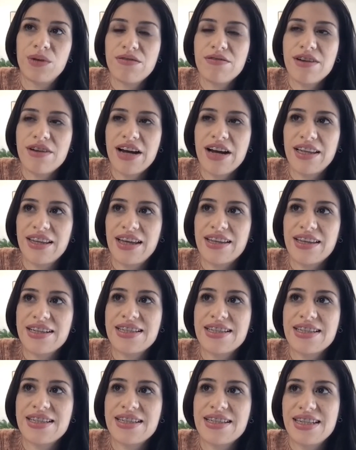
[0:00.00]
what
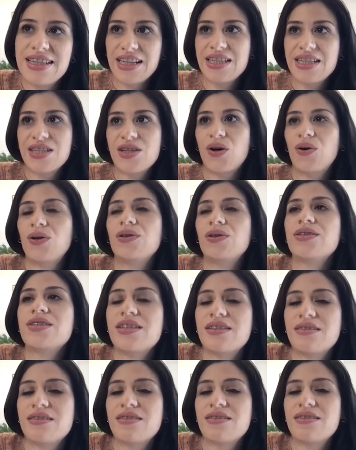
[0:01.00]
Realidades did to
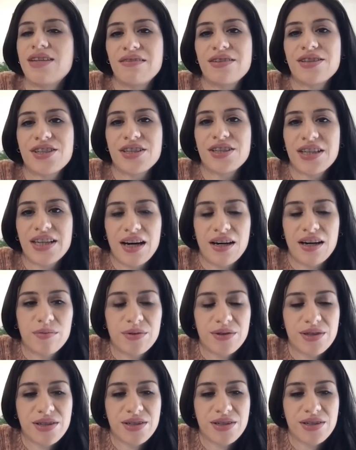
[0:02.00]
hold television
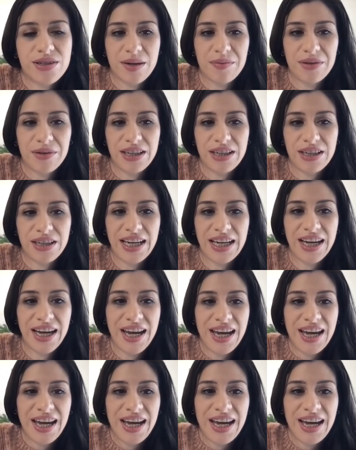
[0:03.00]
accountable to the
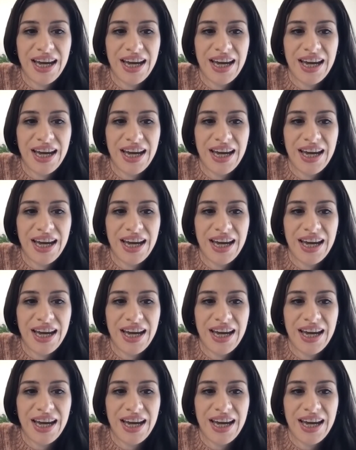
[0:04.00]
community.